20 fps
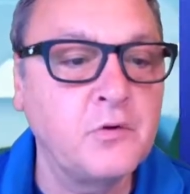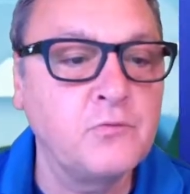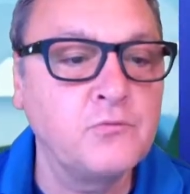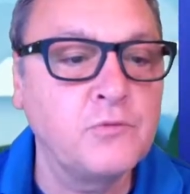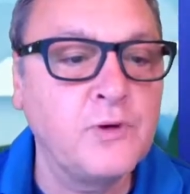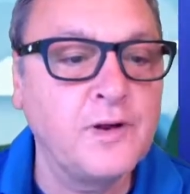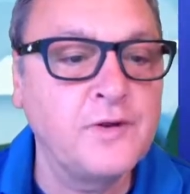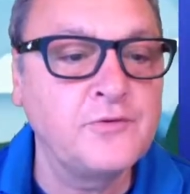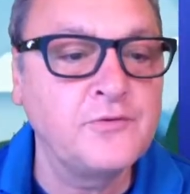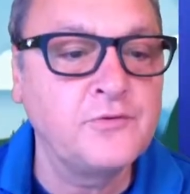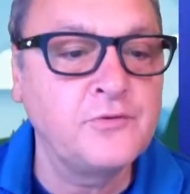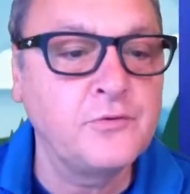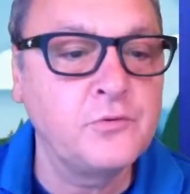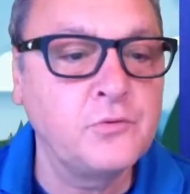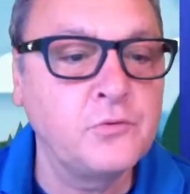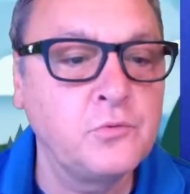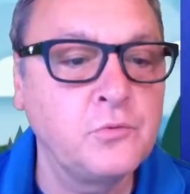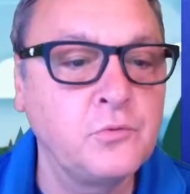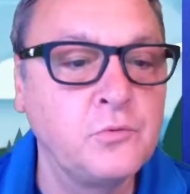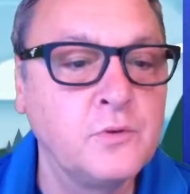right
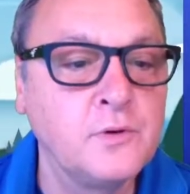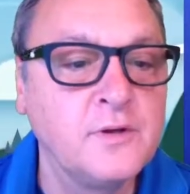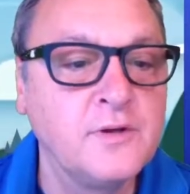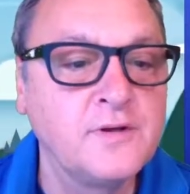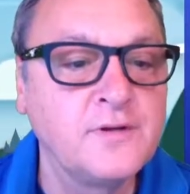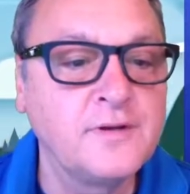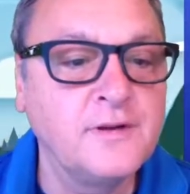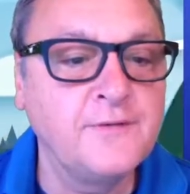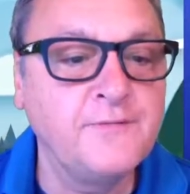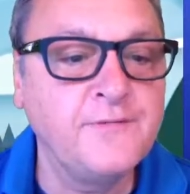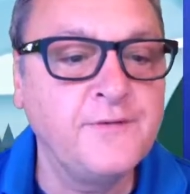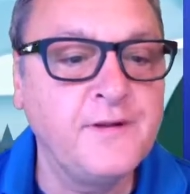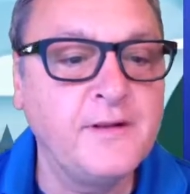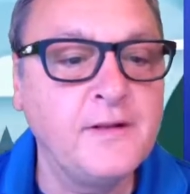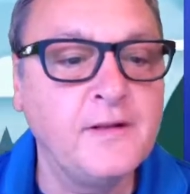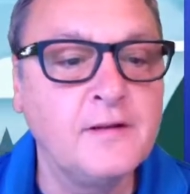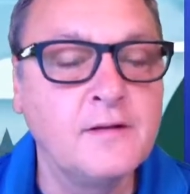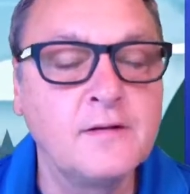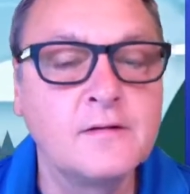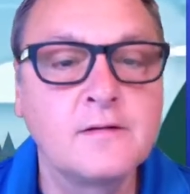to
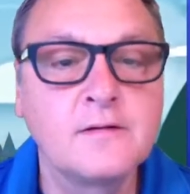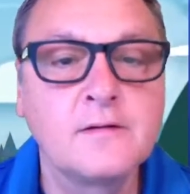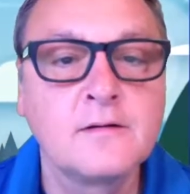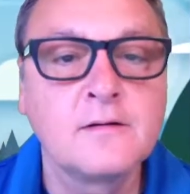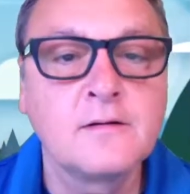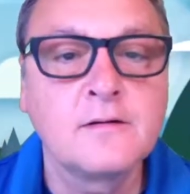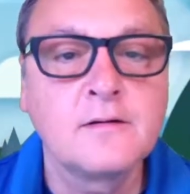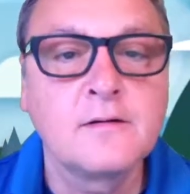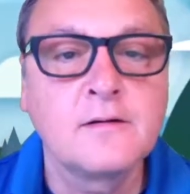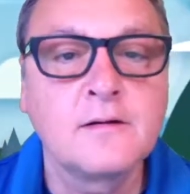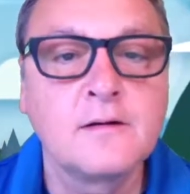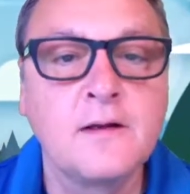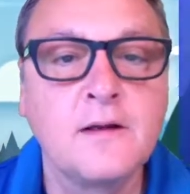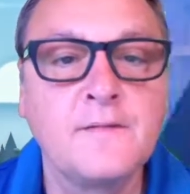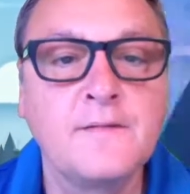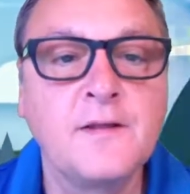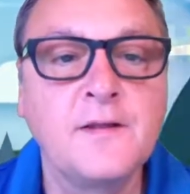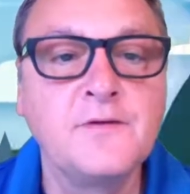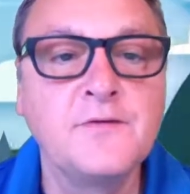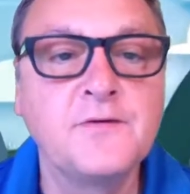Giphy
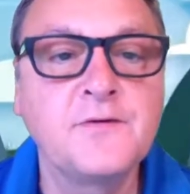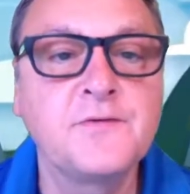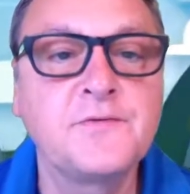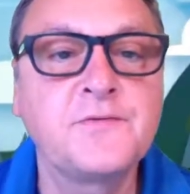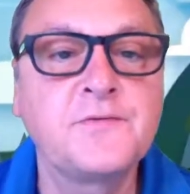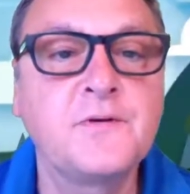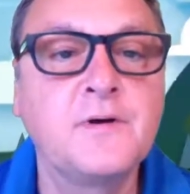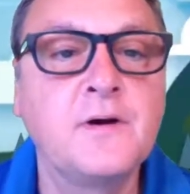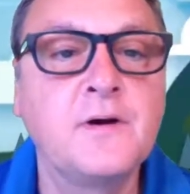and then just